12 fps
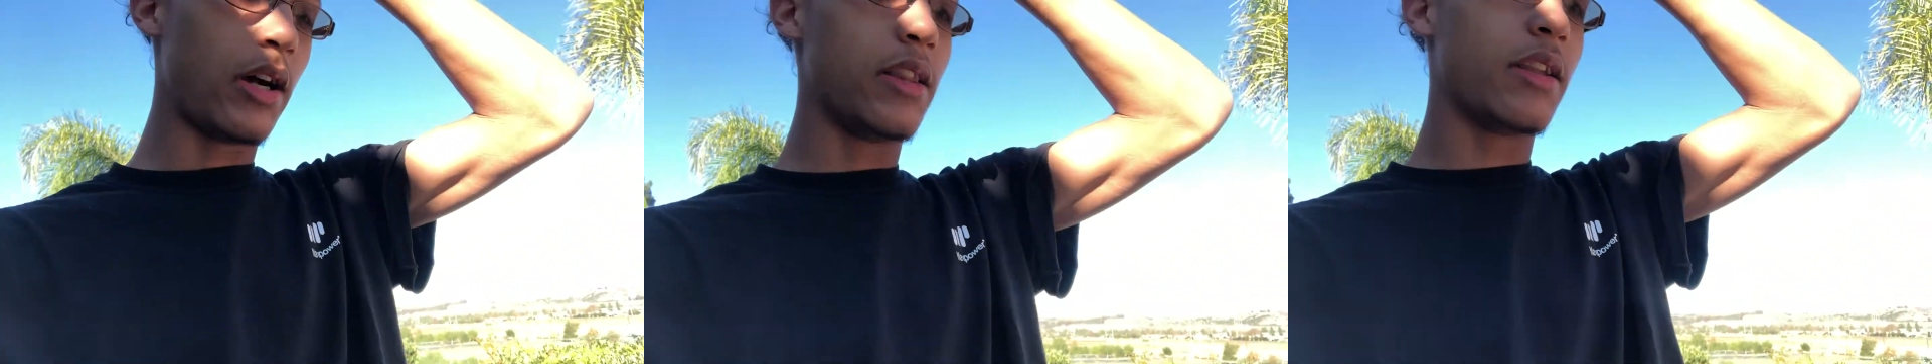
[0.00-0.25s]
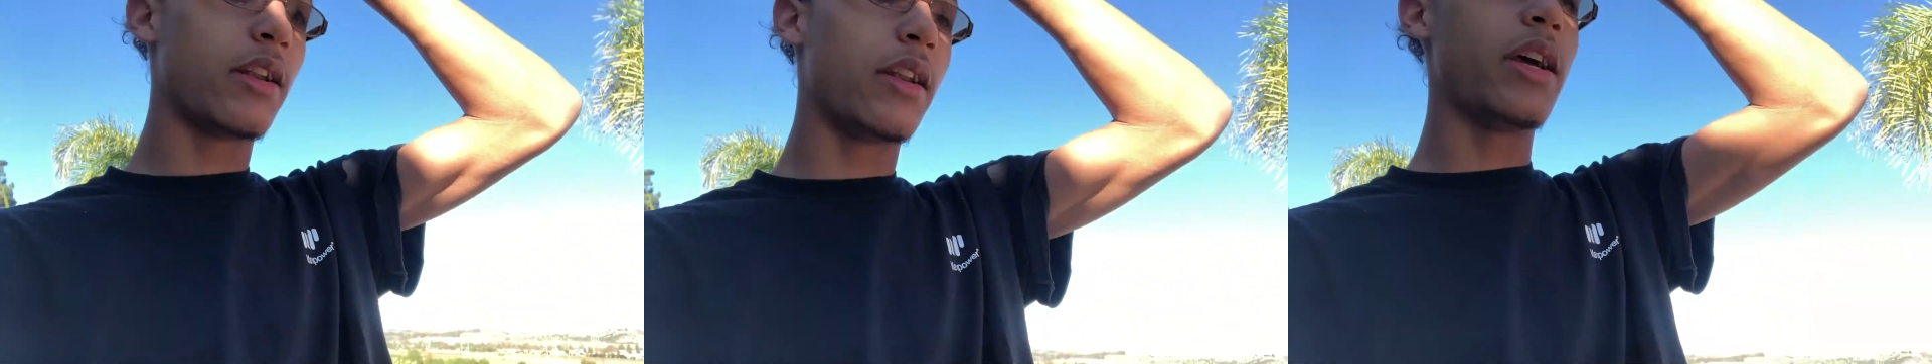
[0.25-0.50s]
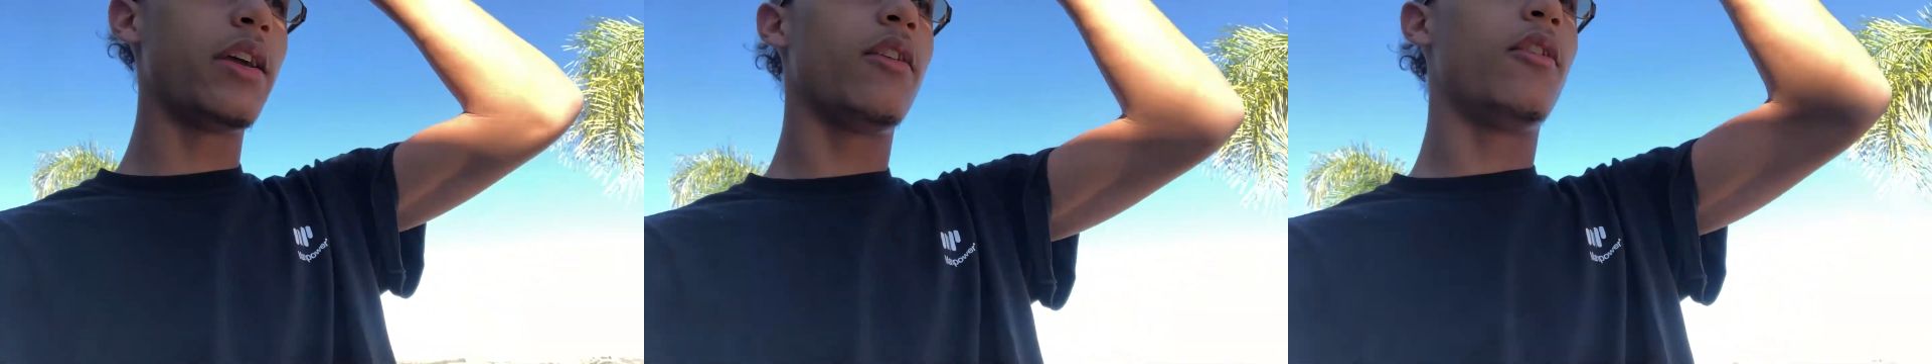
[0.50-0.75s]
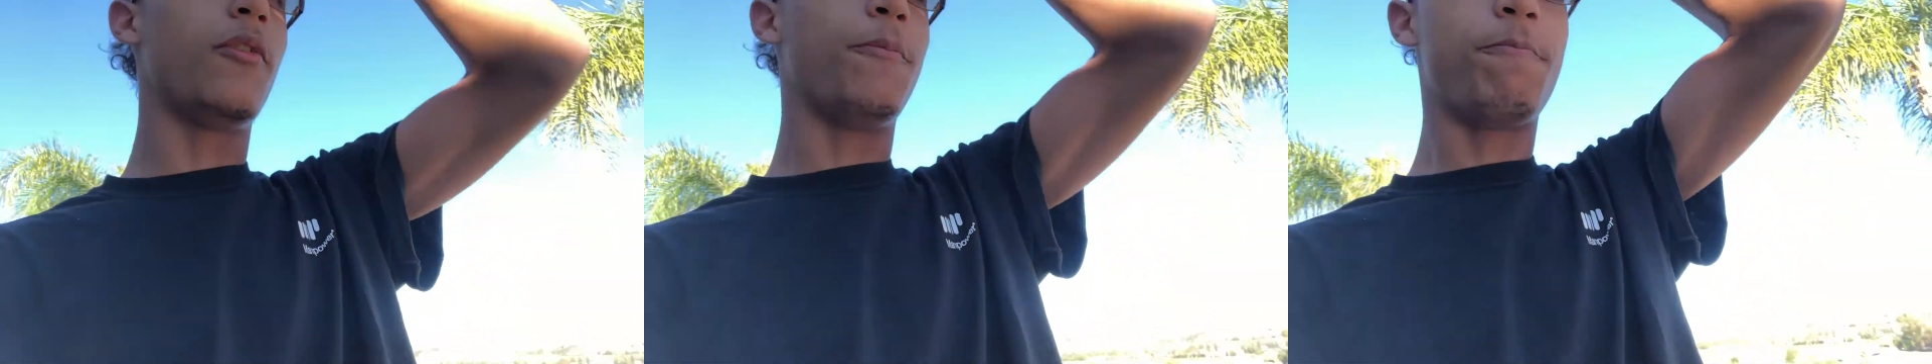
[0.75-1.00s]
Other than that,
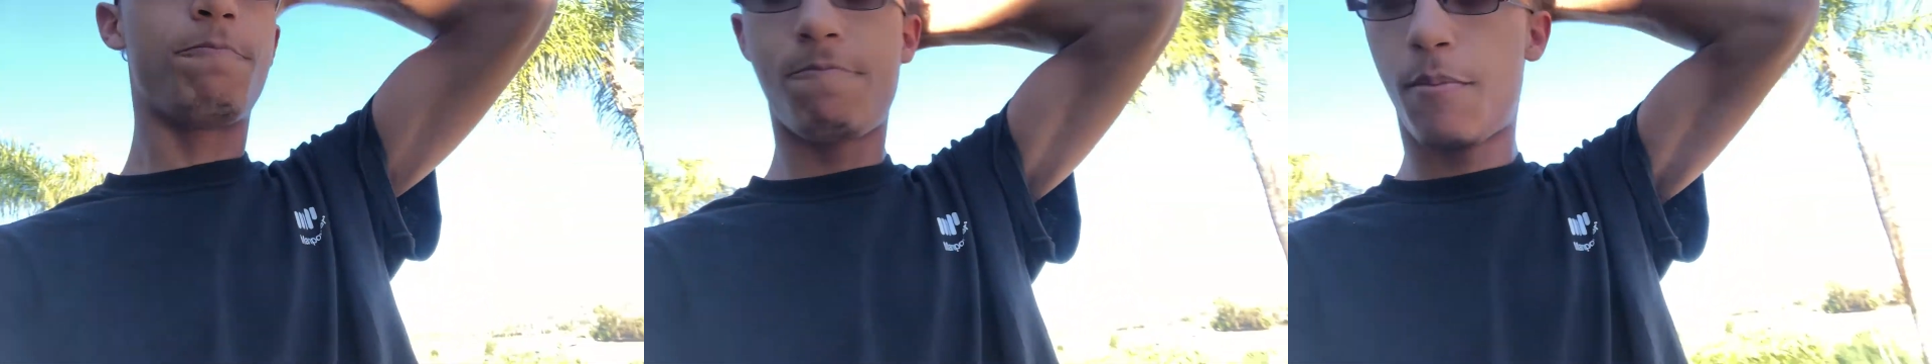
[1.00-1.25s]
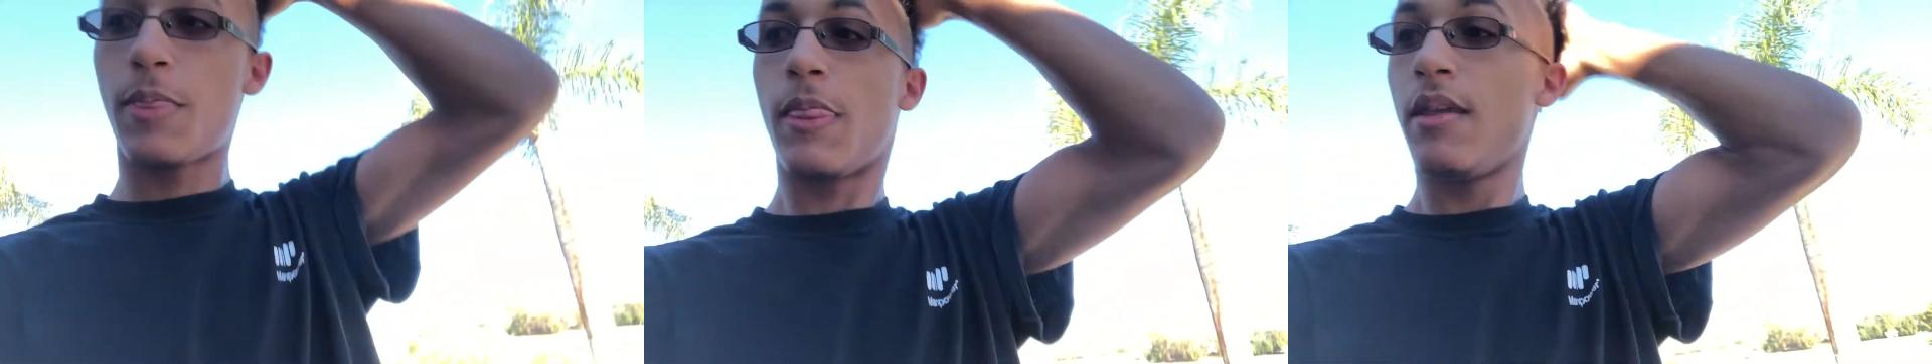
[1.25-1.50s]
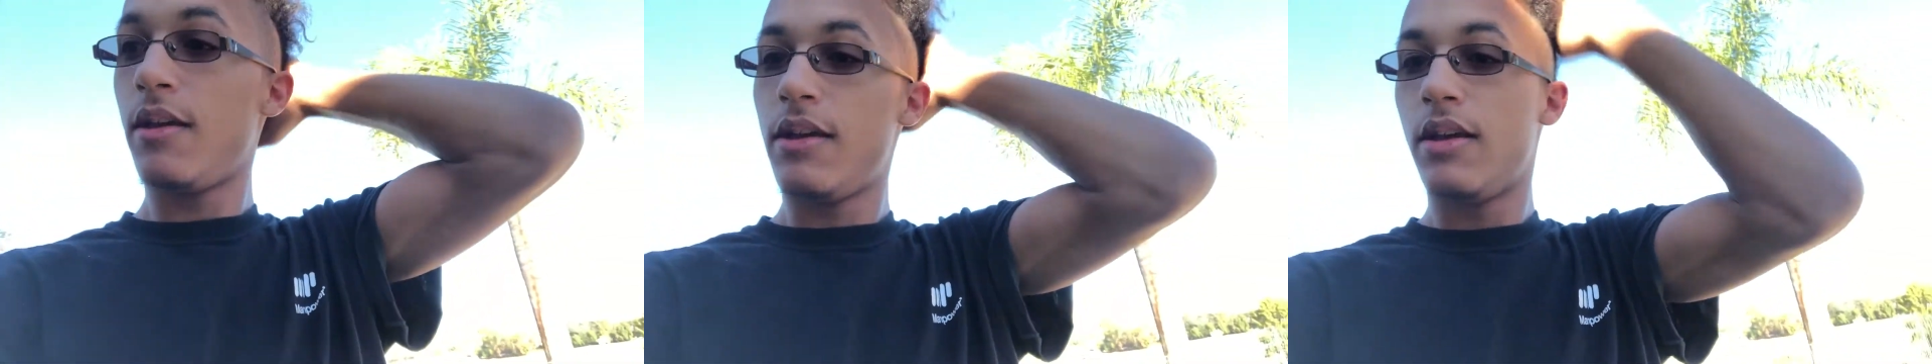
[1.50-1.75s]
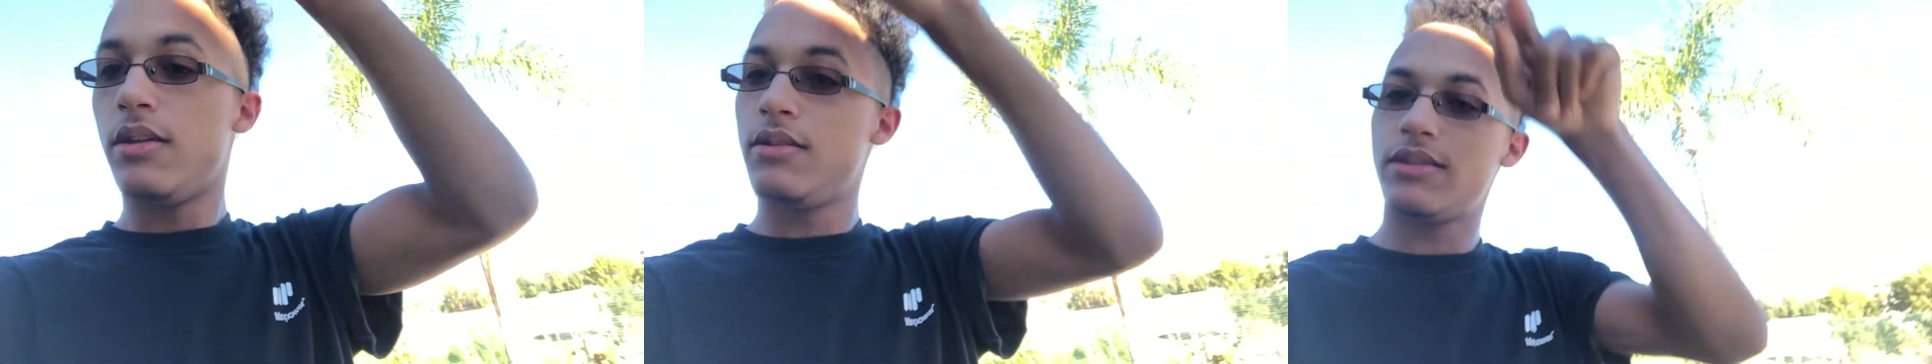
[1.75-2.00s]
y'all,
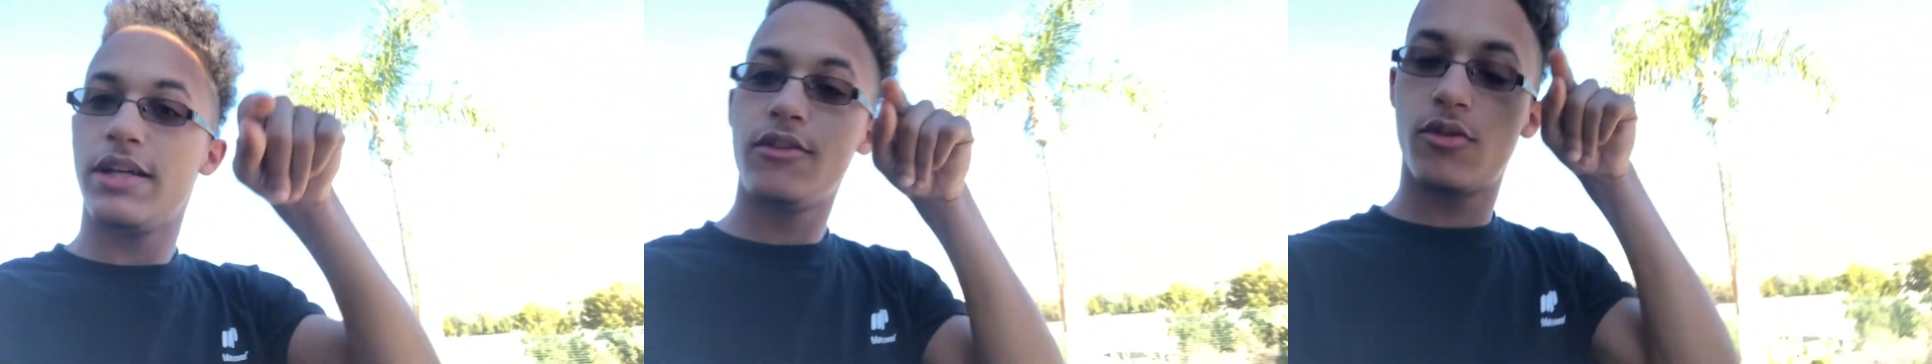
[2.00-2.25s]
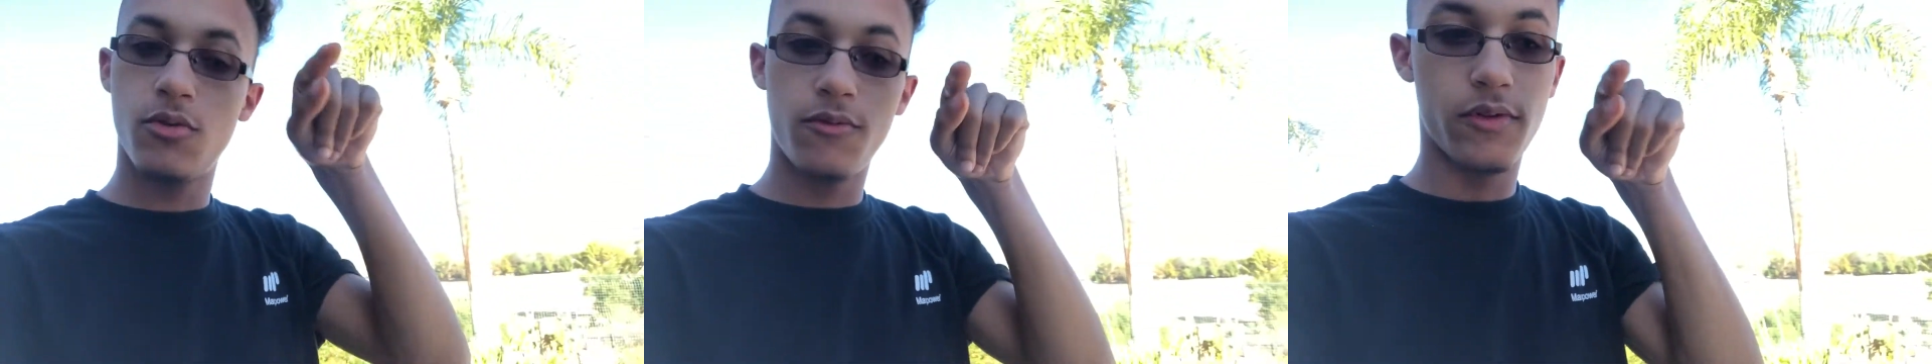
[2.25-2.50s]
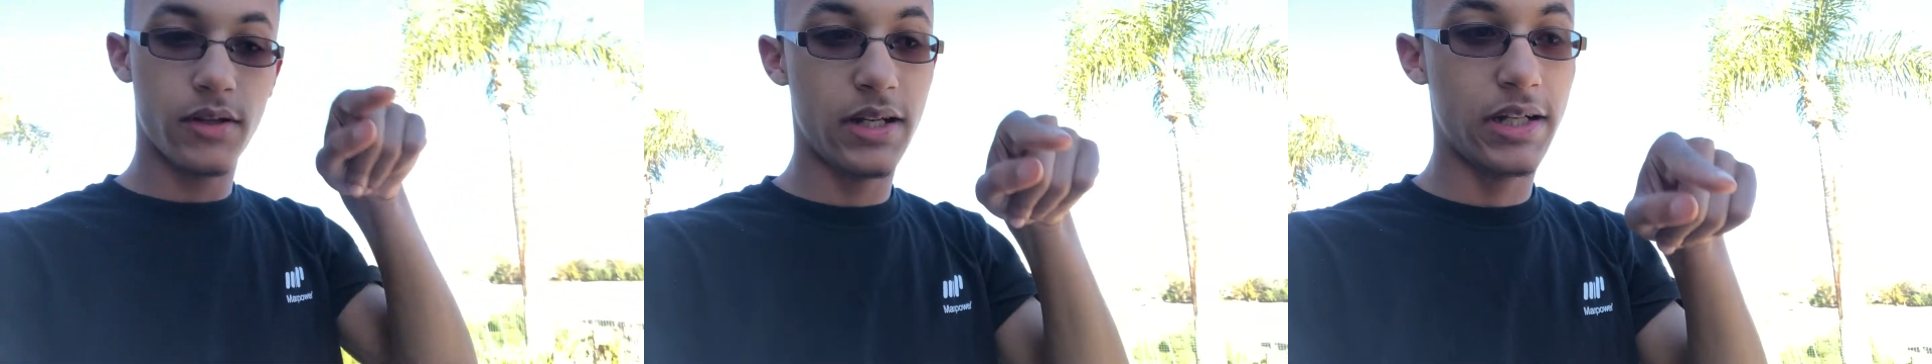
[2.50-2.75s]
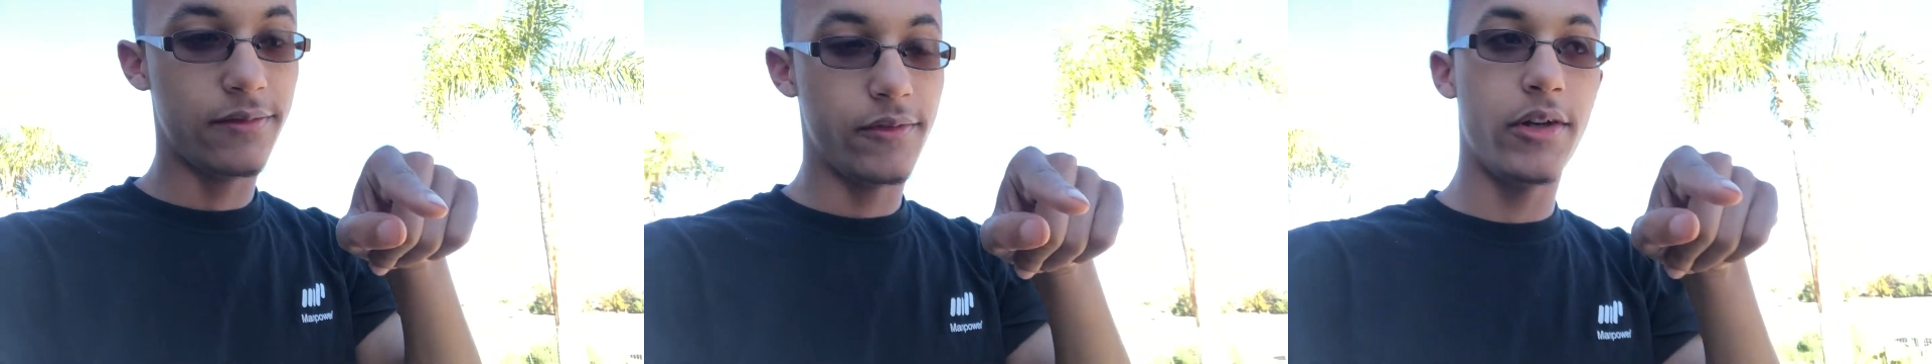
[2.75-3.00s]
stay tuned for the
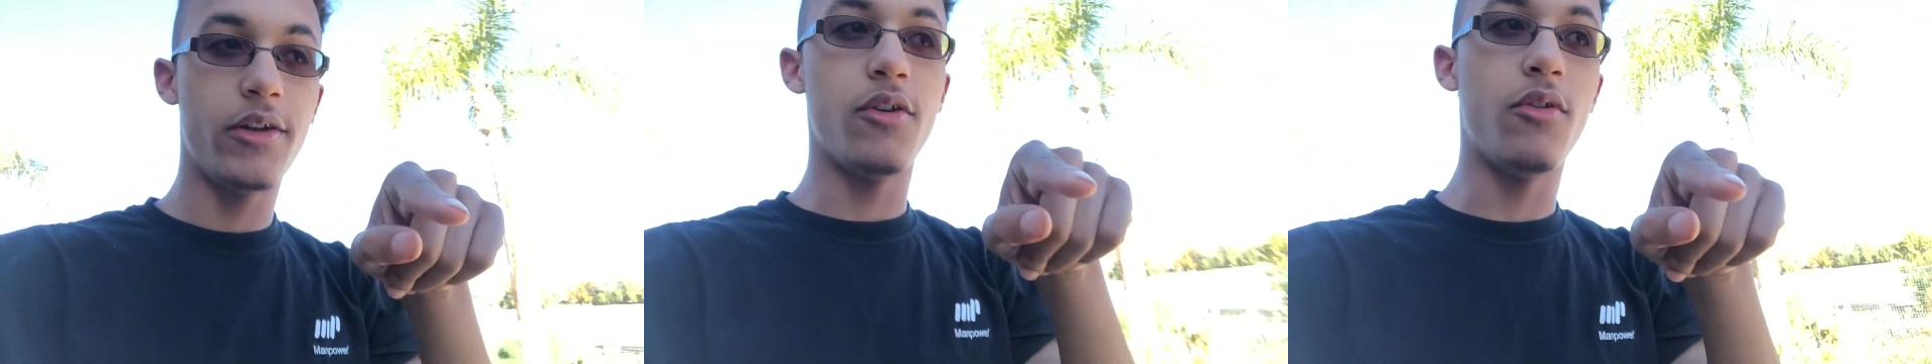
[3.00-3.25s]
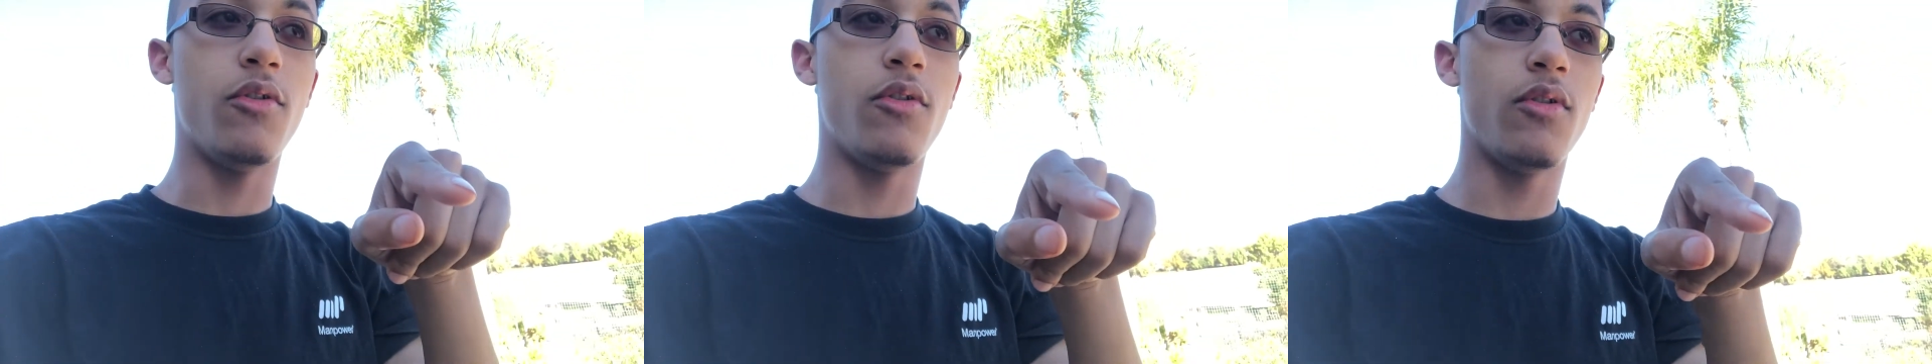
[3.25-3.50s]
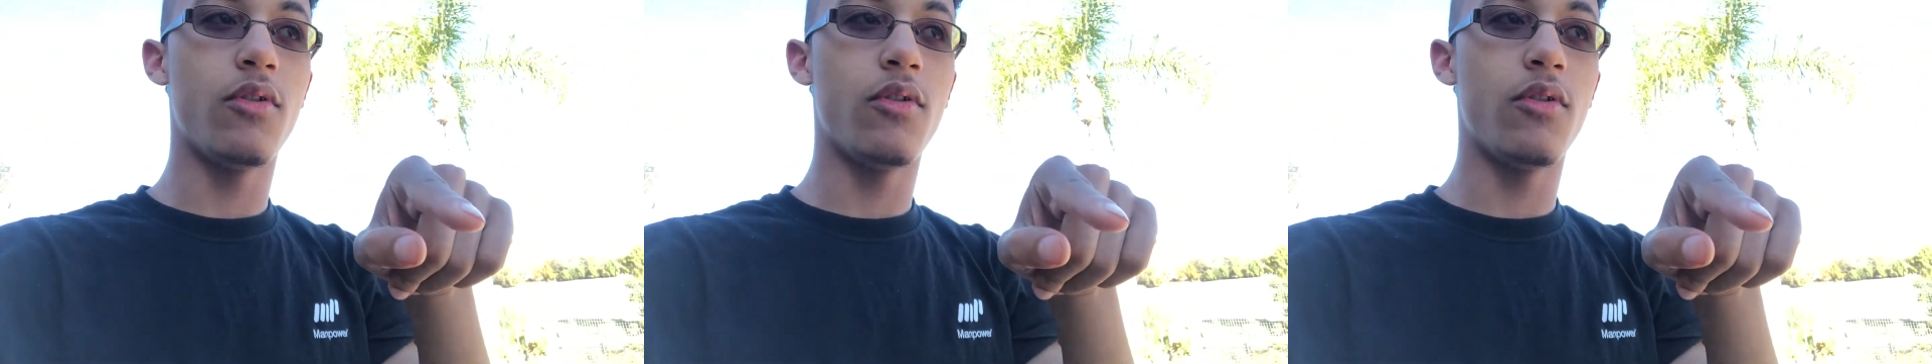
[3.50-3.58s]
next video.